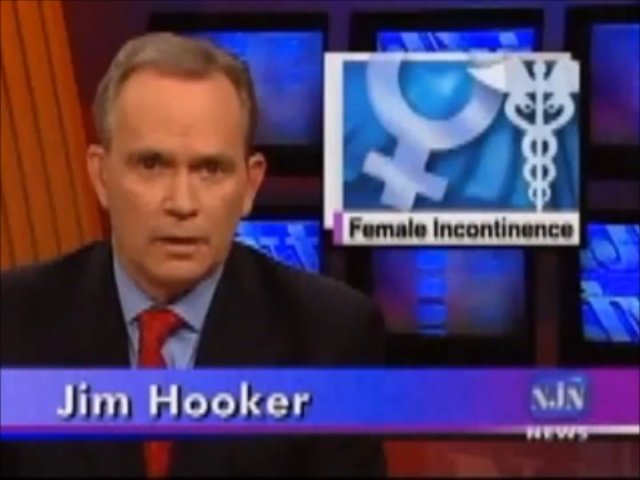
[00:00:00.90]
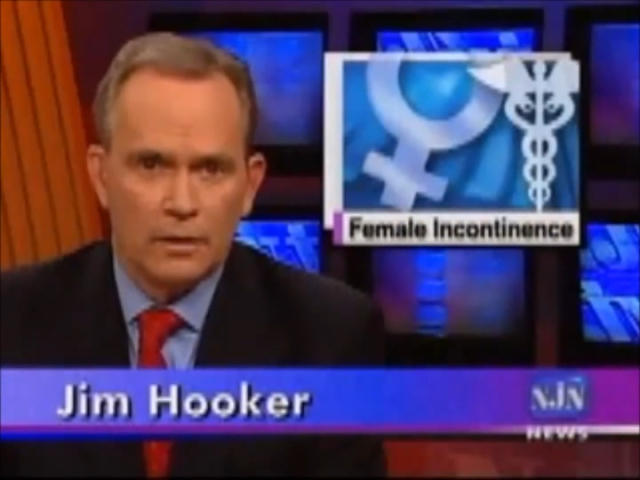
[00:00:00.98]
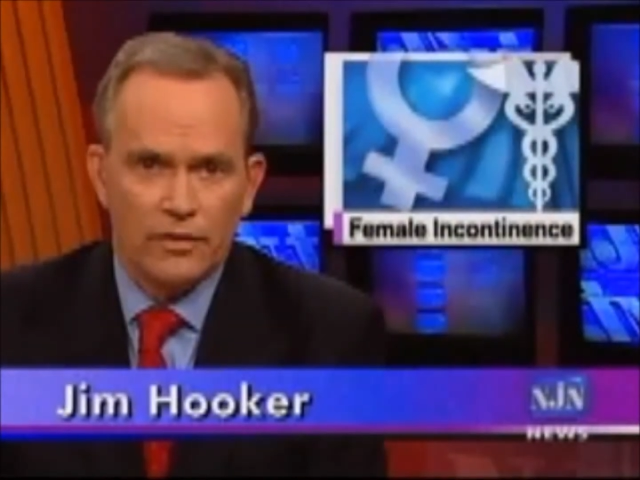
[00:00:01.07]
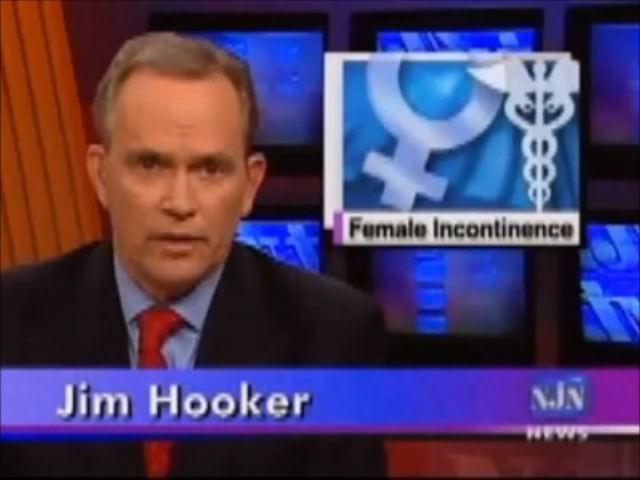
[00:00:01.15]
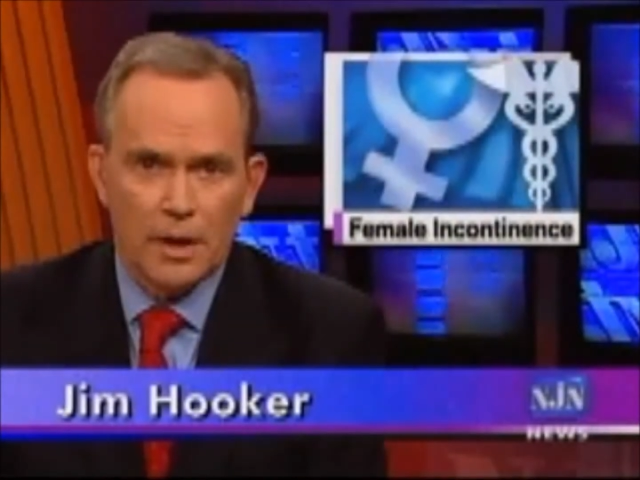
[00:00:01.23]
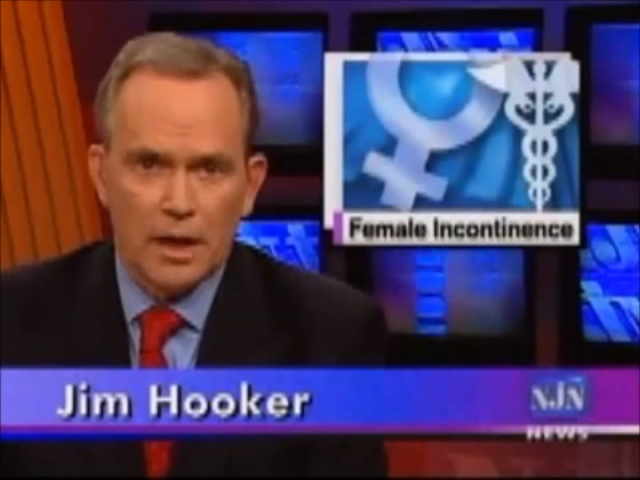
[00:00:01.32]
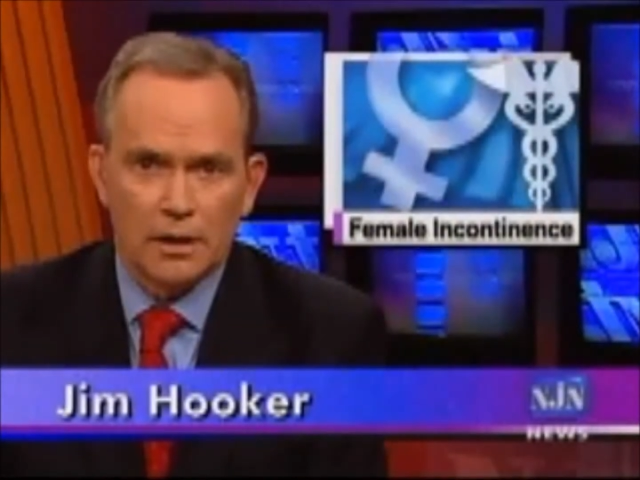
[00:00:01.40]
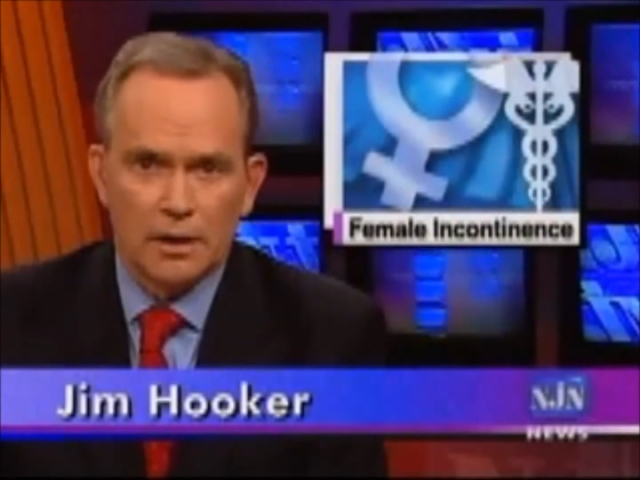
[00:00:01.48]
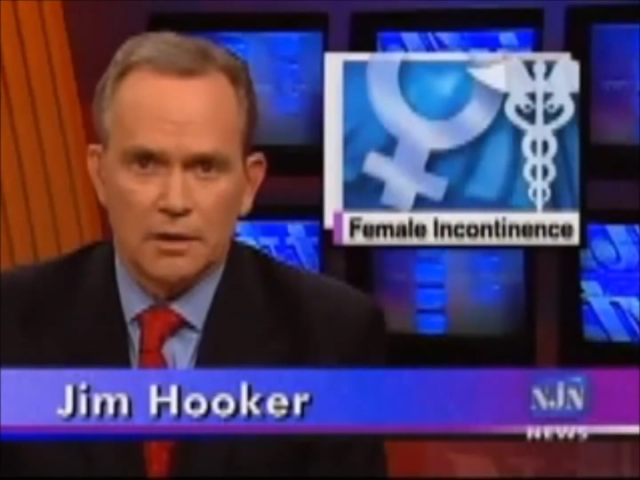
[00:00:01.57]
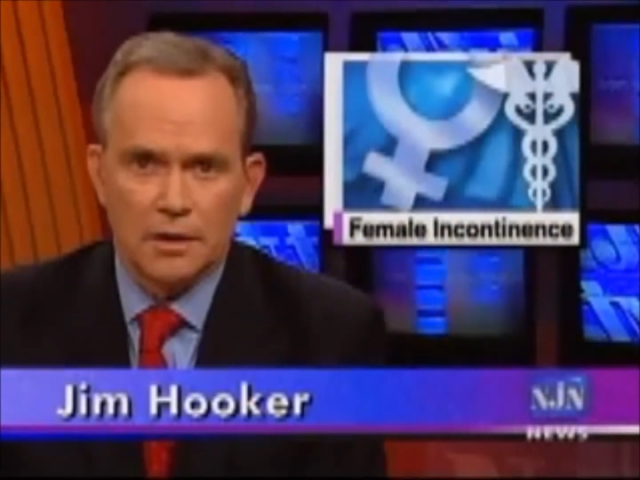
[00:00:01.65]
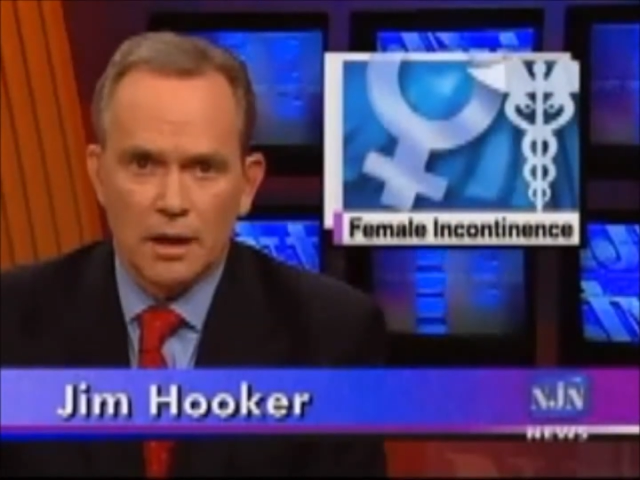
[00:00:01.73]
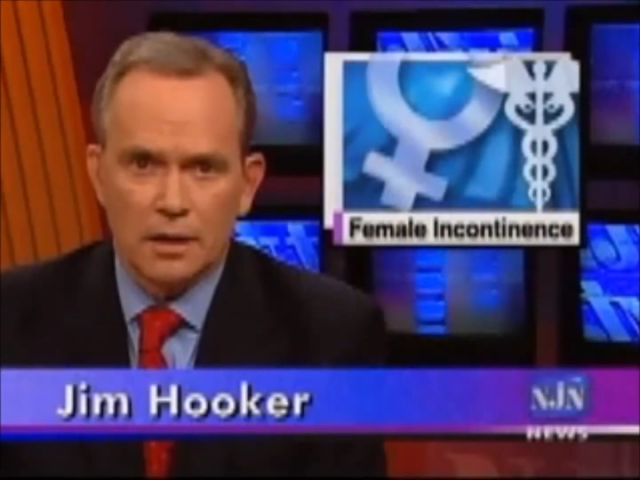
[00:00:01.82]
Female
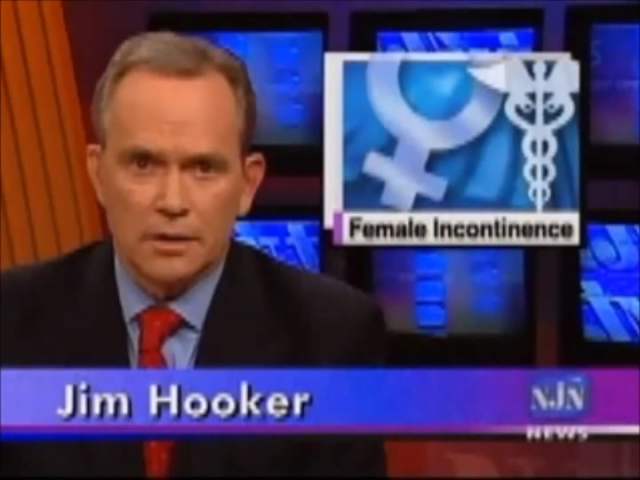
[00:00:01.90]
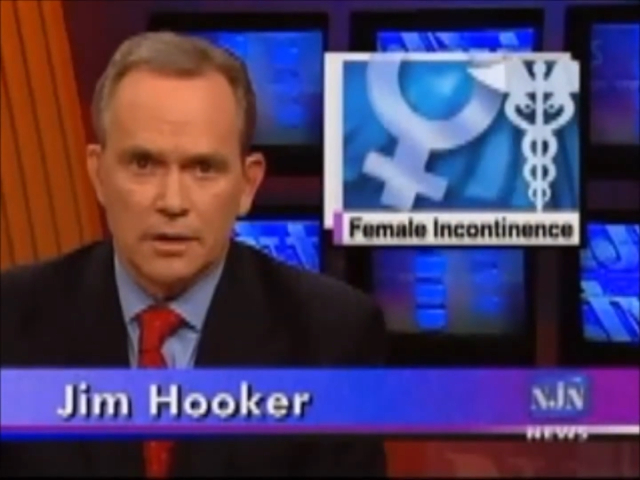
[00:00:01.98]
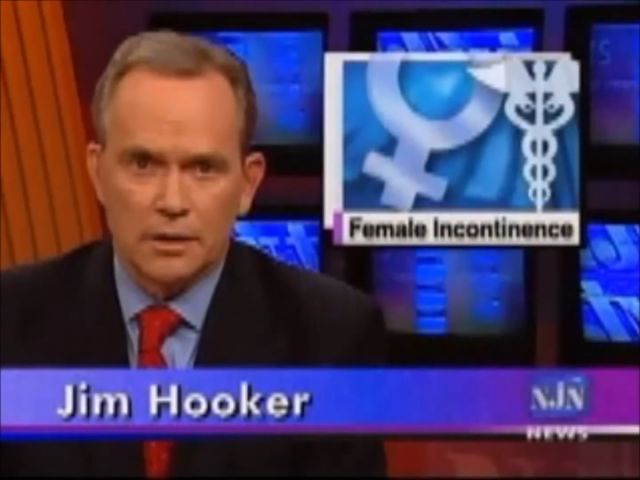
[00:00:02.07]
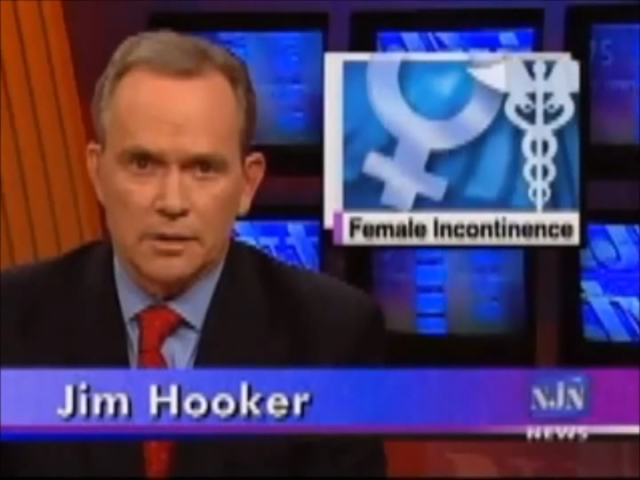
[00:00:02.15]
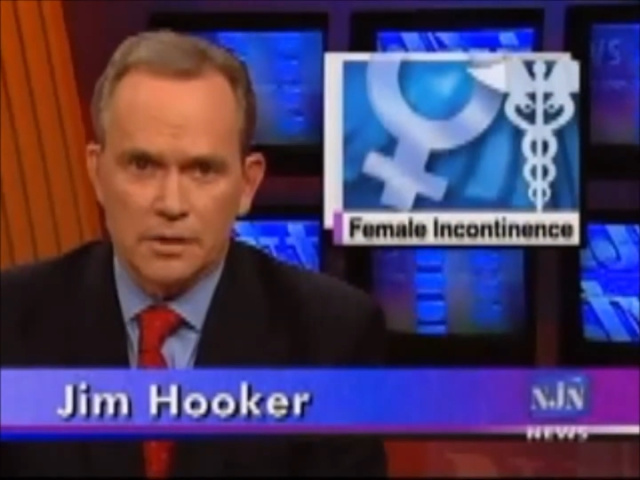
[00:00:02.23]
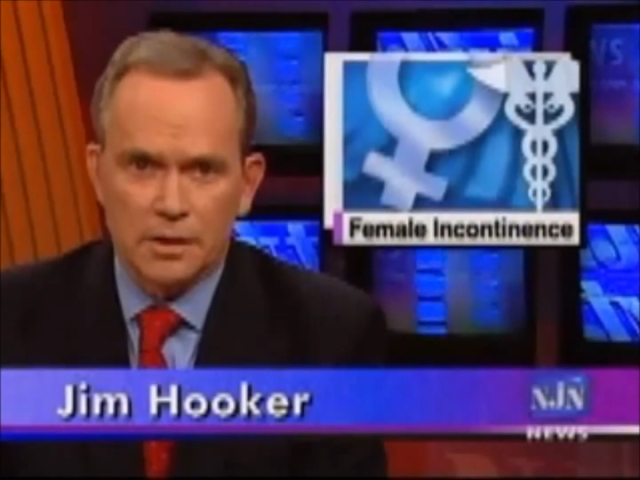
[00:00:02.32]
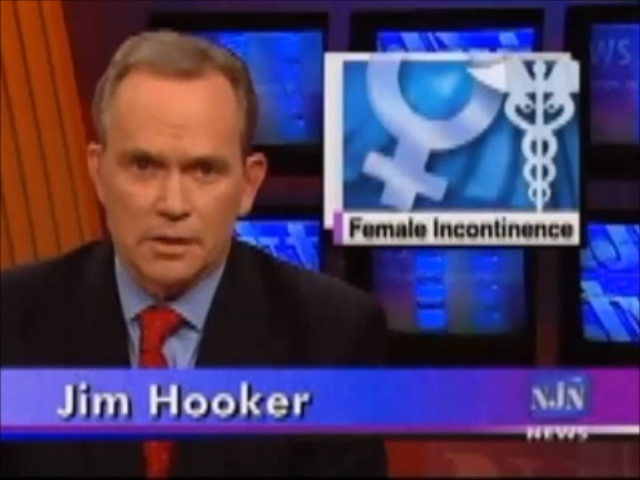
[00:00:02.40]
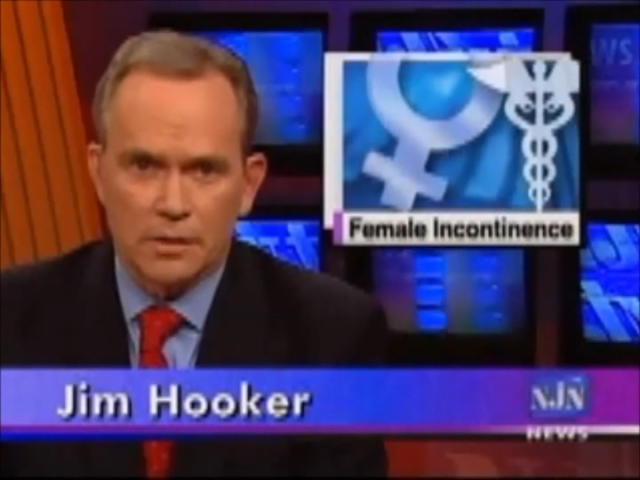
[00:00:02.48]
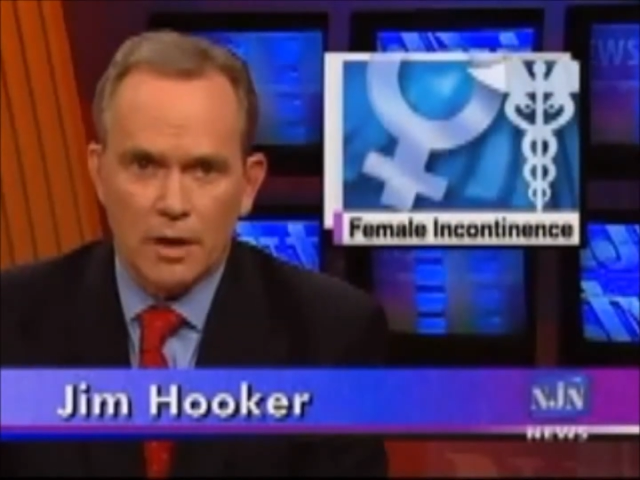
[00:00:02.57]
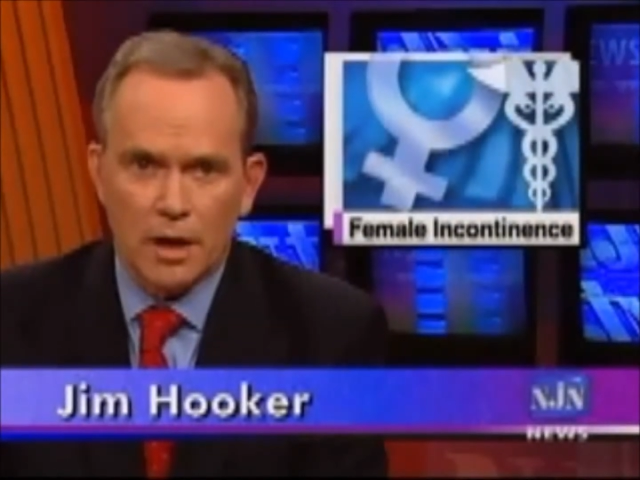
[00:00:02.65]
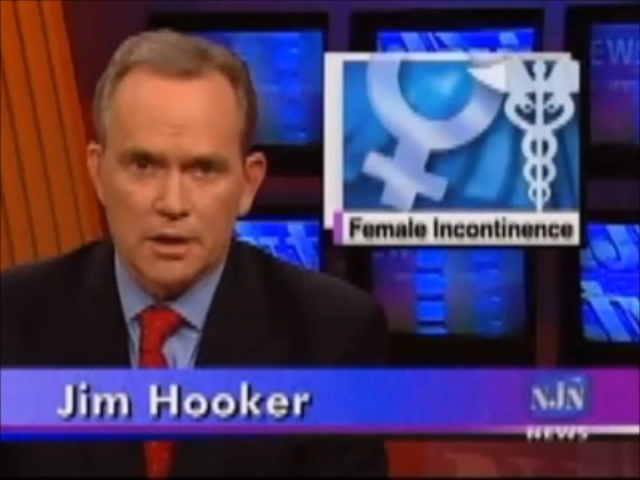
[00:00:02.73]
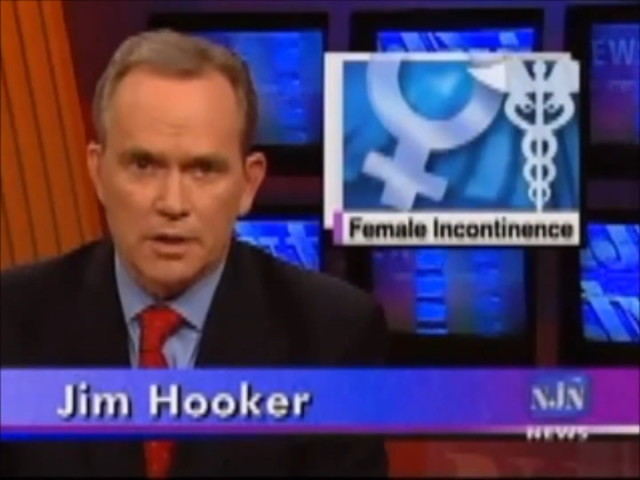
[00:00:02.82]
incontinence is a
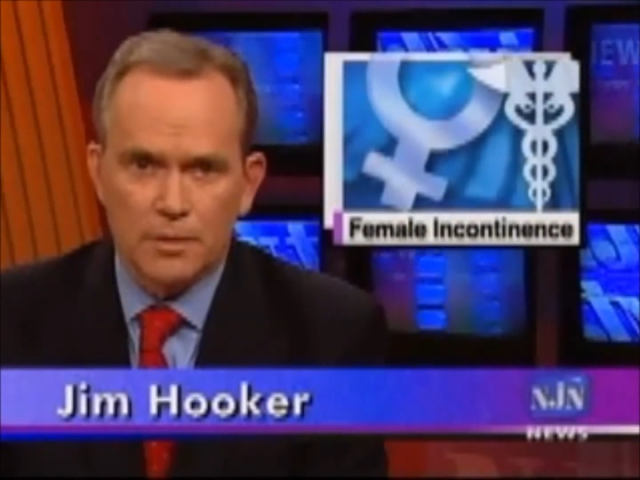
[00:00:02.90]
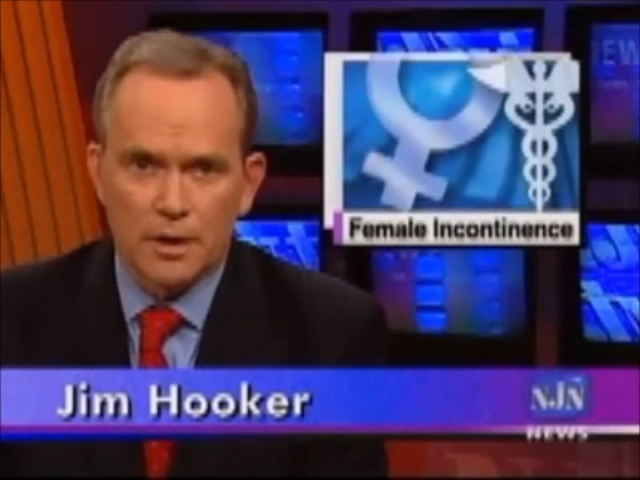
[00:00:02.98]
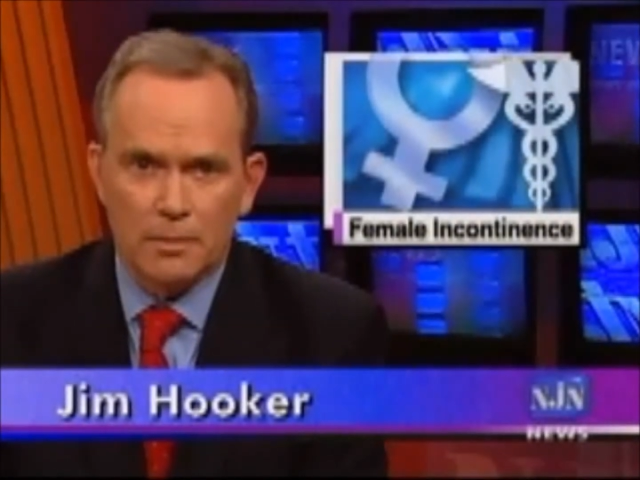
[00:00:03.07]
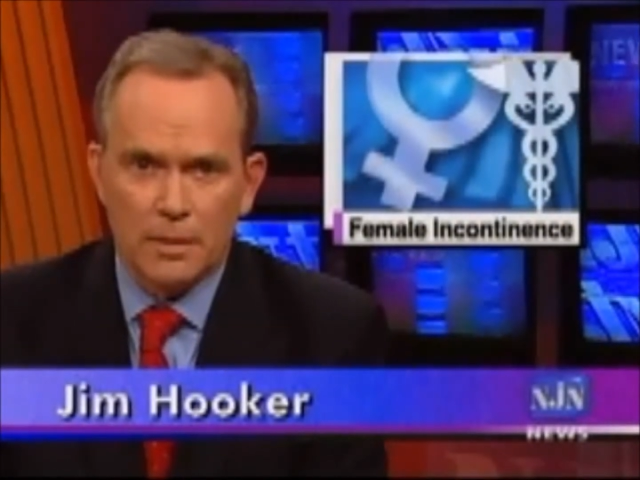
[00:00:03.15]
widespread